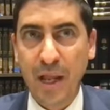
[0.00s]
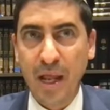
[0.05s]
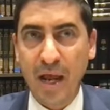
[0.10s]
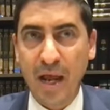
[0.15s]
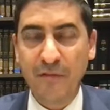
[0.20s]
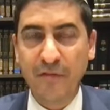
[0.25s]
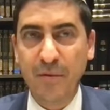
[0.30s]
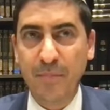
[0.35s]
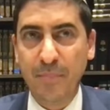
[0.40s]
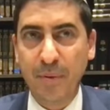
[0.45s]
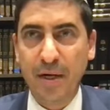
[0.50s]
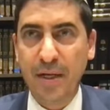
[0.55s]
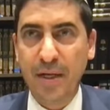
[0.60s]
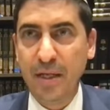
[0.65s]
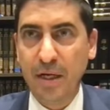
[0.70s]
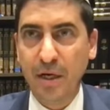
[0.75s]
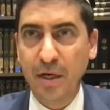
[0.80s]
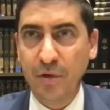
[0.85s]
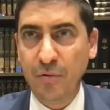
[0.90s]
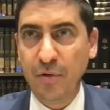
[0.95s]

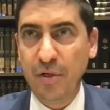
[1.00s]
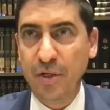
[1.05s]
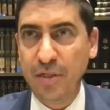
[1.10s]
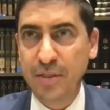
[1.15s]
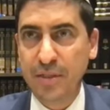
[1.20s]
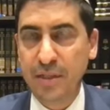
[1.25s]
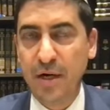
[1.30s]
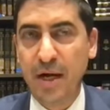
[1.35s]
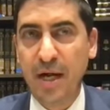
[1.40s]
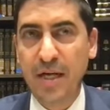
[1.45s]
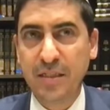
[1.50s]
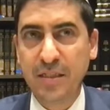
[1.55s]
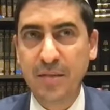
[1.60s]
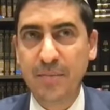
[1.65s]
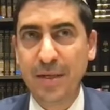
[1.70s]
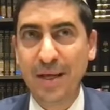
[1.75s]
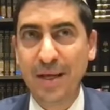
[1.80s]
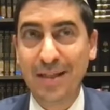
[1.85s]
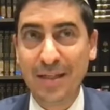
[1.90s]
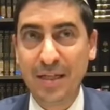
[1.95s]
everybody agrees there has to
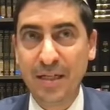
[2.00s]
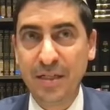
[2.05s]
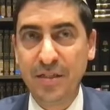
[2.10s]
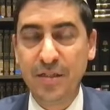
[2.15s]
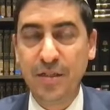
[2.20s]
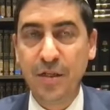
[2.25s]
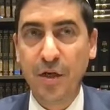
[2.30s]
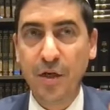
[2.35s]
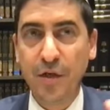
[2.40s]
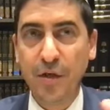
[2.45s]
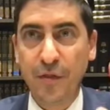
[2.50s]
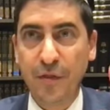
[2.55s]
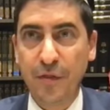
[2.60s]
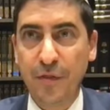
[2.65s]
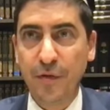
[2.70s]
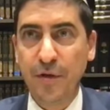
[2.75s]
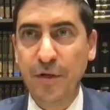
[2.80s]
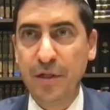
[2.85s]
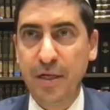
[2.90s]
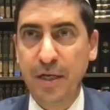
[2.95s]
be at least
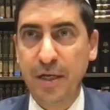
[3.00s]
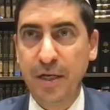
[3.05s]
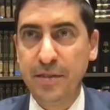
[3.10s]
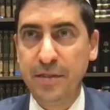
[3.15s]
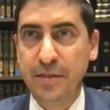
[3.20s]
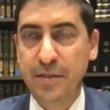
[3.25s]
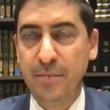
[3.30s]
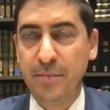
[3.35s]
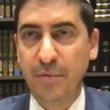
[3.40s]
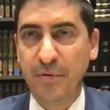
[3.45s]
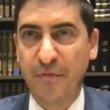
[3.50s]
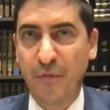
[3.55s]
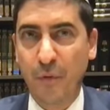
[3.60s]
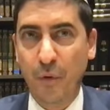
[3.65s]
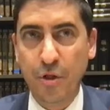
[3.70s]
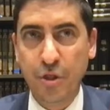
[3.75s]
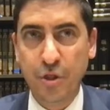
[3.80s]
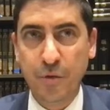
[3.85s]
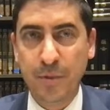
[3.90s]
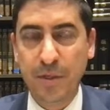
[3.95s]
30 days
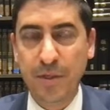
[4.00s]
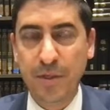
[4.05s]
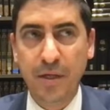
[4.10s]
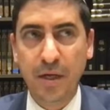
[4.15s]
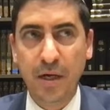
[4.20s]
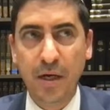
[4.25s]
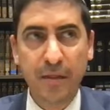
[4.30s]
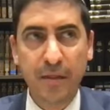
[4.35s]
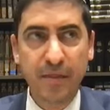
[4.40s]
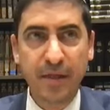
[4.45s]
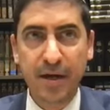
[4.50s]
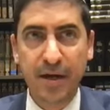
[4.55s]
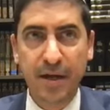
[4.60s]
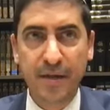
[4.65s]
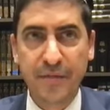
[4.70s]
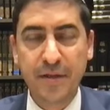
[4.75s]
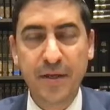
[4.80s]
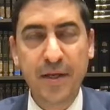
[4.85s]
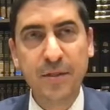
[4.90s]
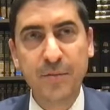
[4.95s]
before Shemitah that
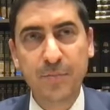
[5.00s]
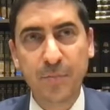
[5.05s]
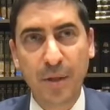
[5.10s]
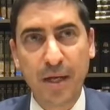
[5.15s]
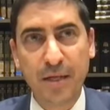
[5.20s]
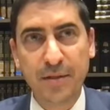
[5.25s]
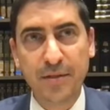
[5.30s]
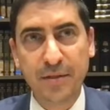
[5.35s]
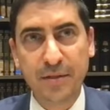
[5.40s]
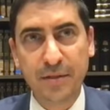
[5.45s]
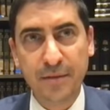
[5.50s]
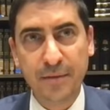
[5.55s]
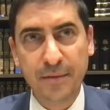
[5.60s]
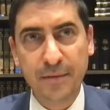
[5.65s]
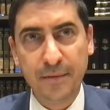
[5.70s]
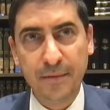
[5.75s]
nothing gets planted.